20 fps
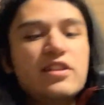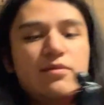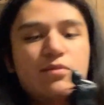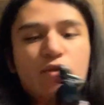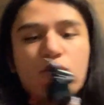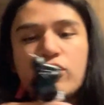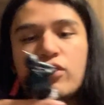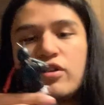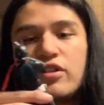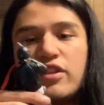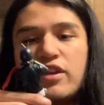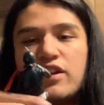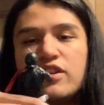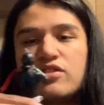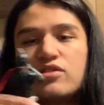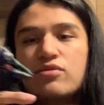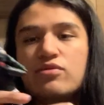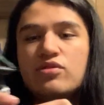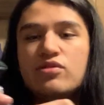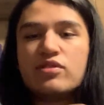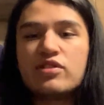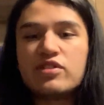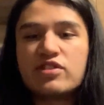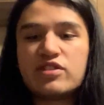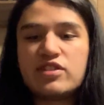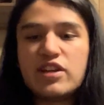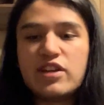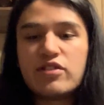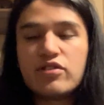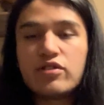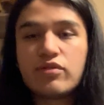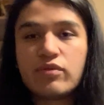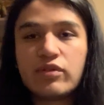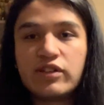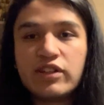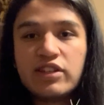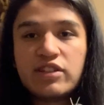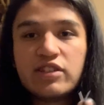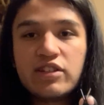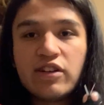more than to do the standard
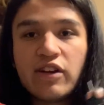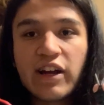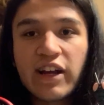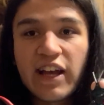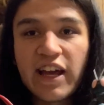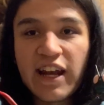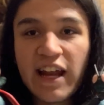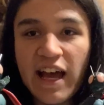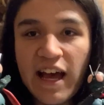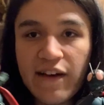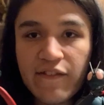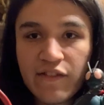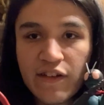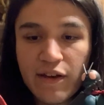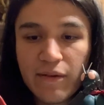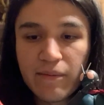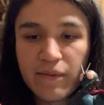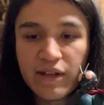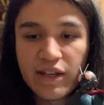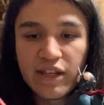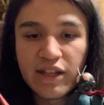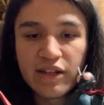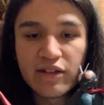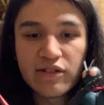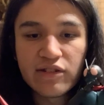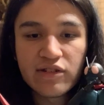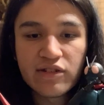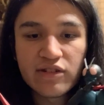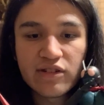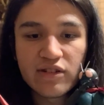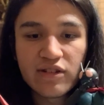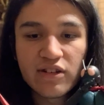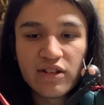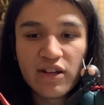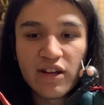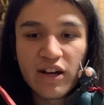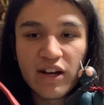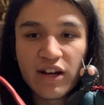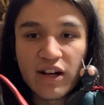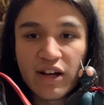release here. I kind of have them in
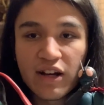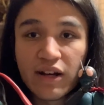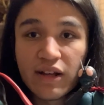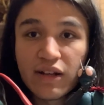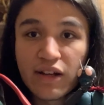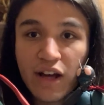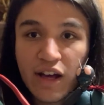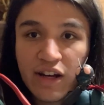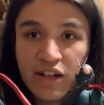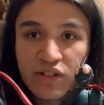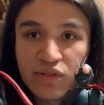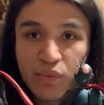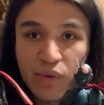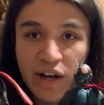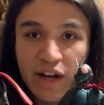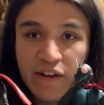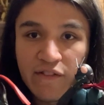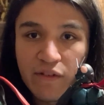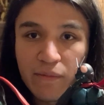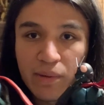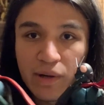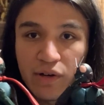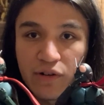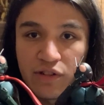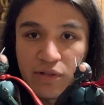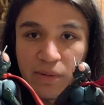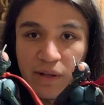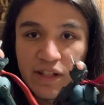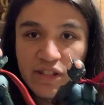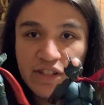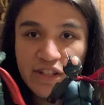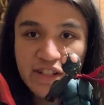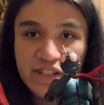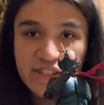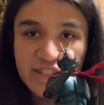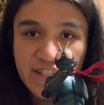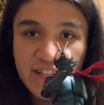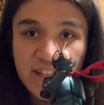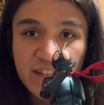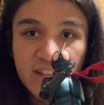not as wide of a pose, but as you can
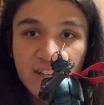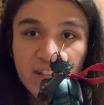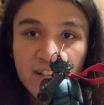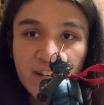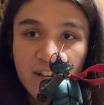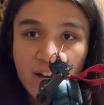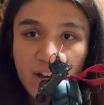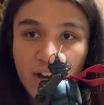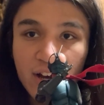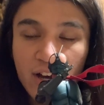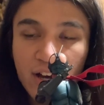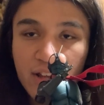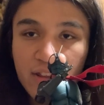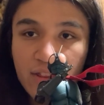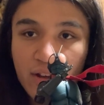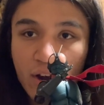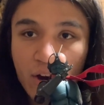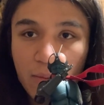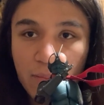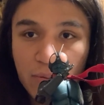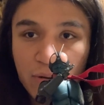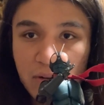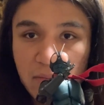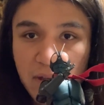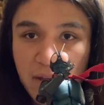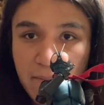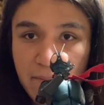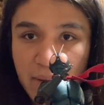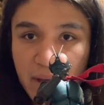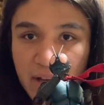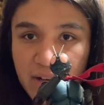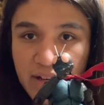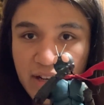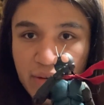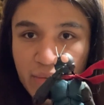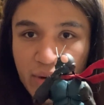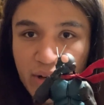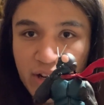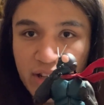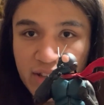see, our premium Bandai
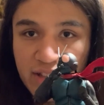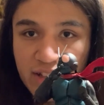one on the